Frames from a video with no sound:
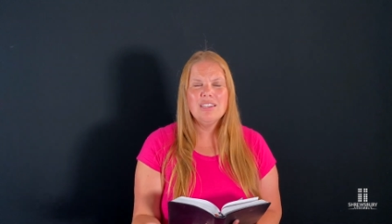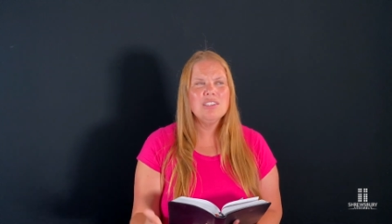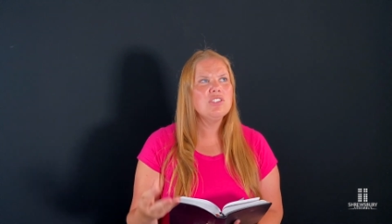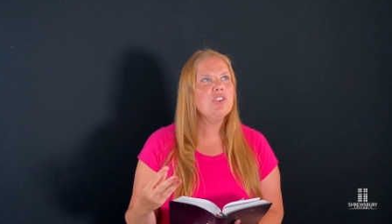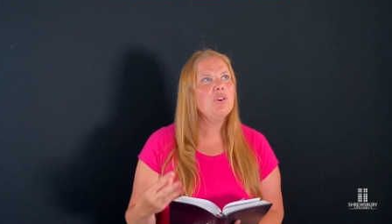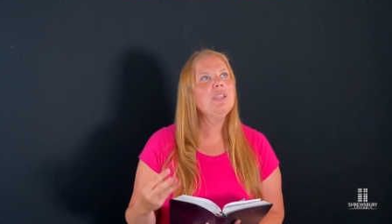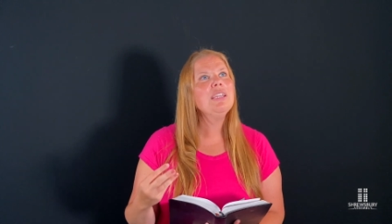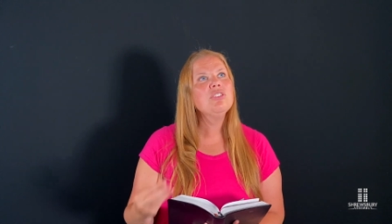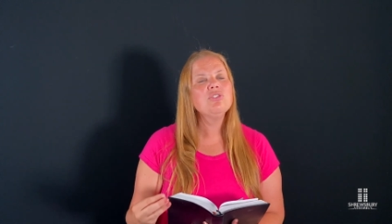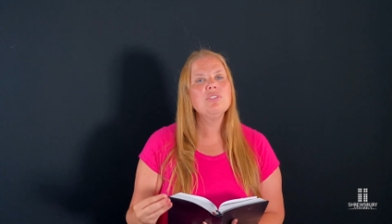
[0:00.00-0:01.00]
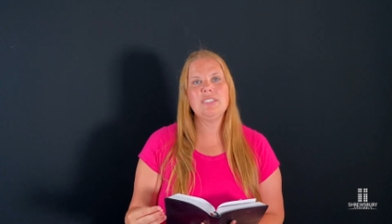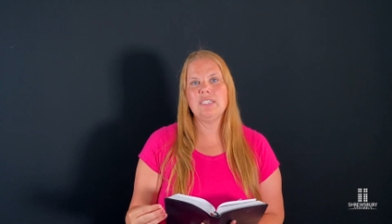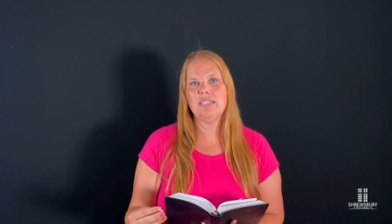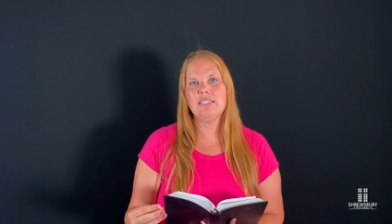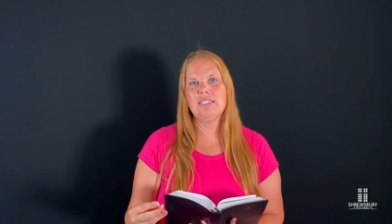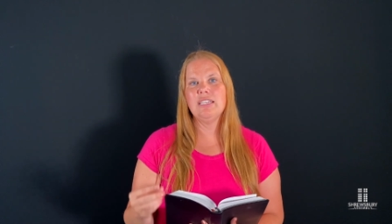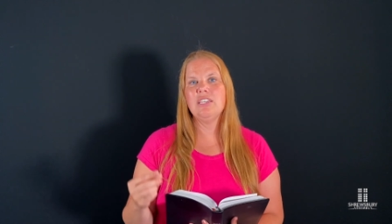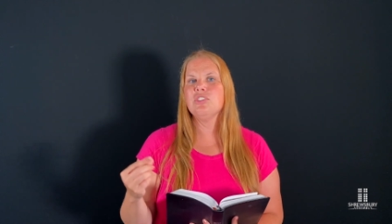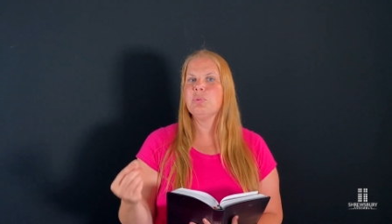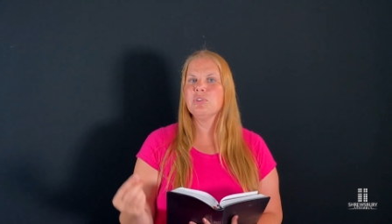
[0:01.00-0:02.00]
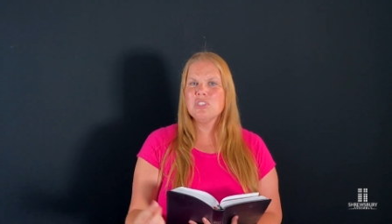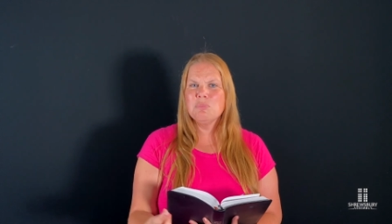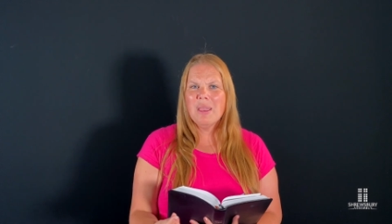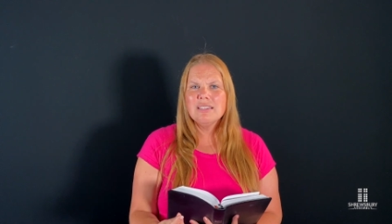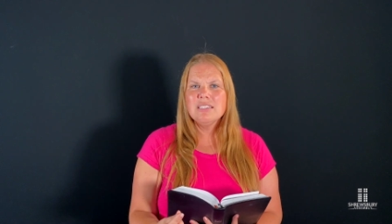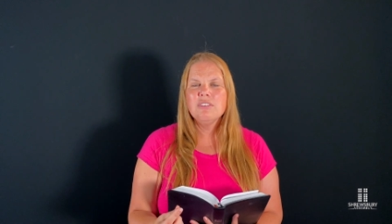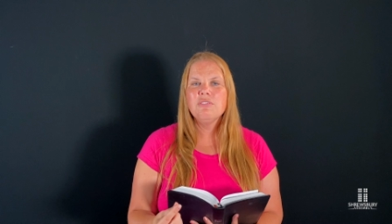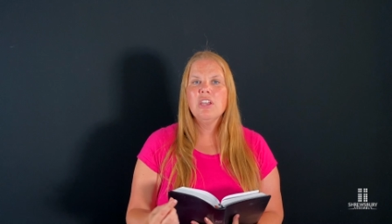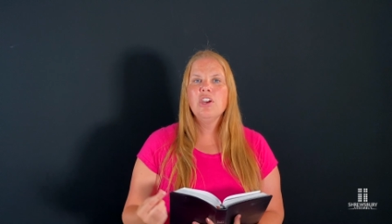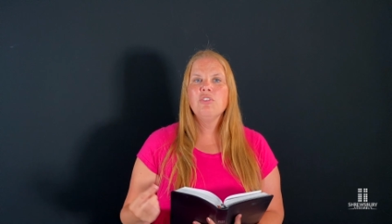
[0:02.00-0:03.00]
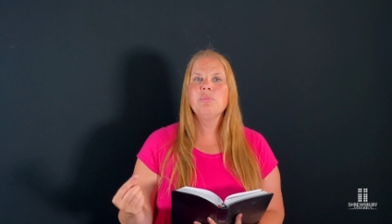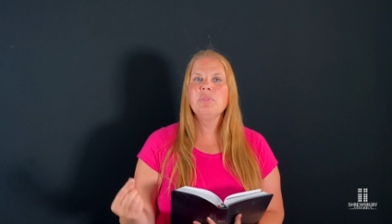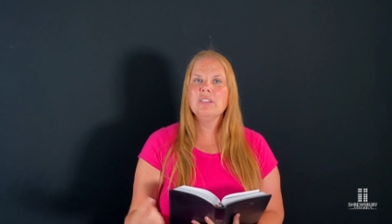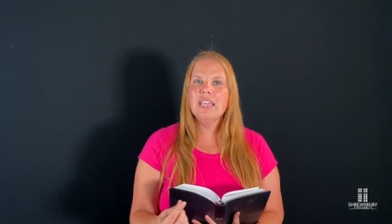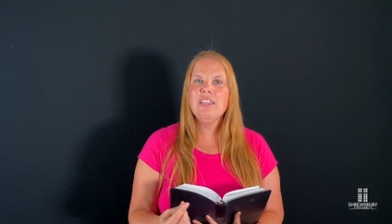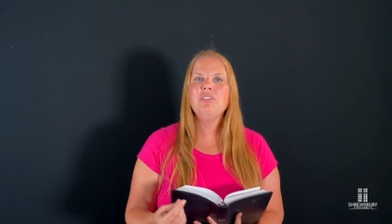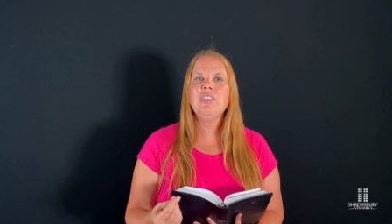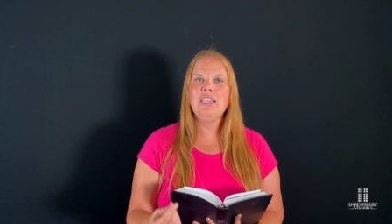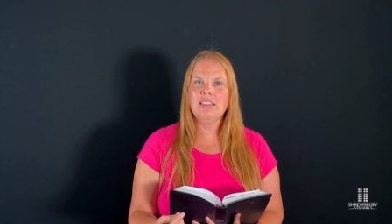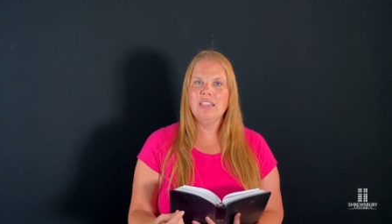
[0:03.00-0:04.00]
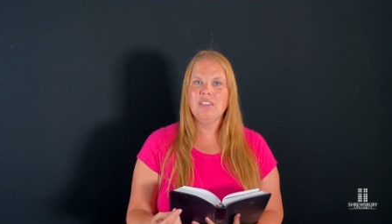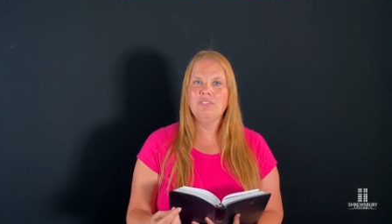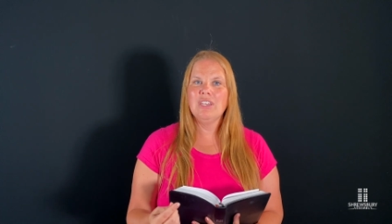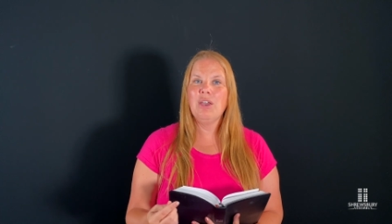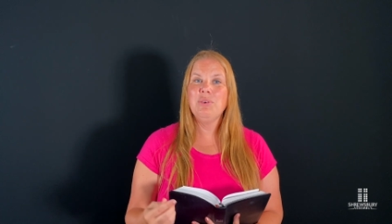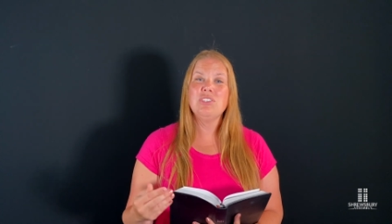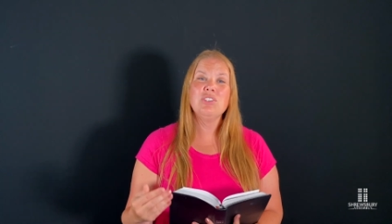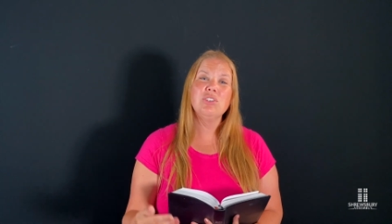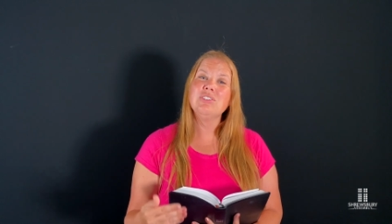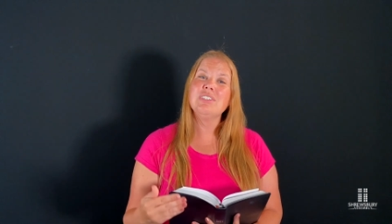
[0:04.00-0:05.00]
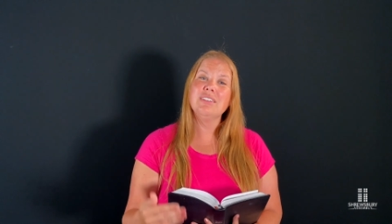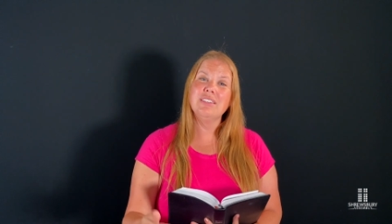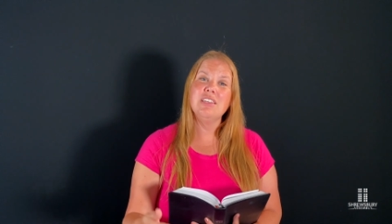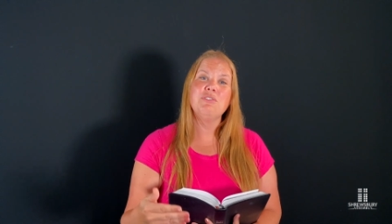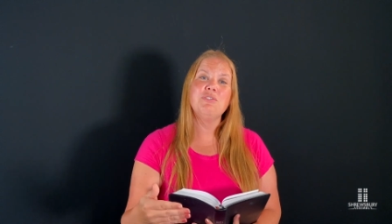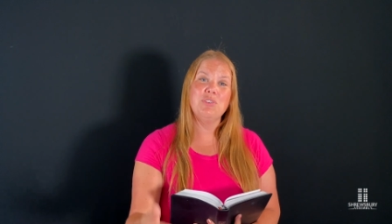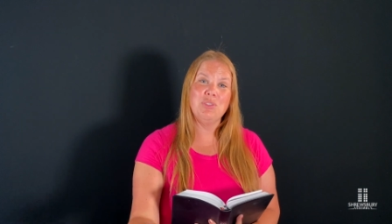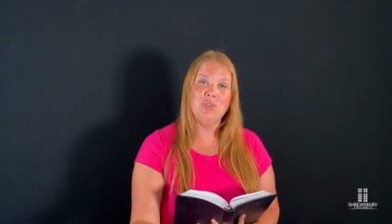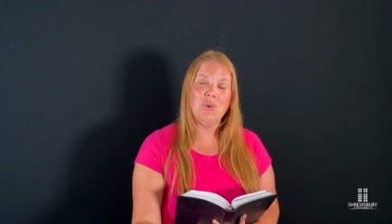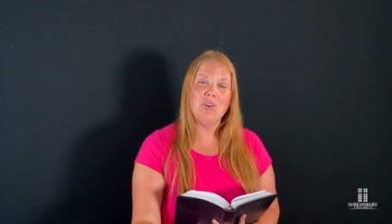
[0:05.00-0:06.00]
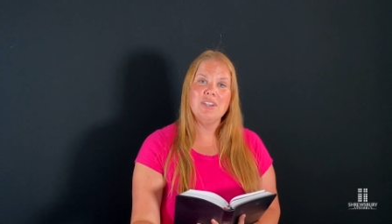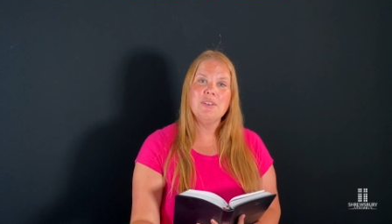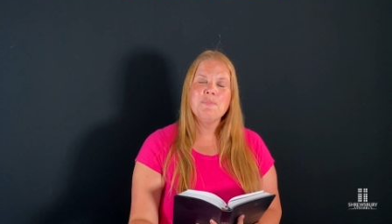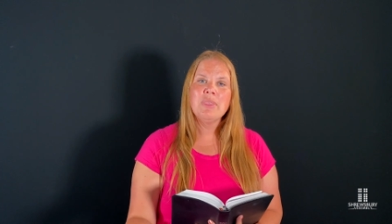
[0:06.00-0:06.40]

And it's so interesting to see his perspective from the life that he lived and how he's learned to live for the Lord.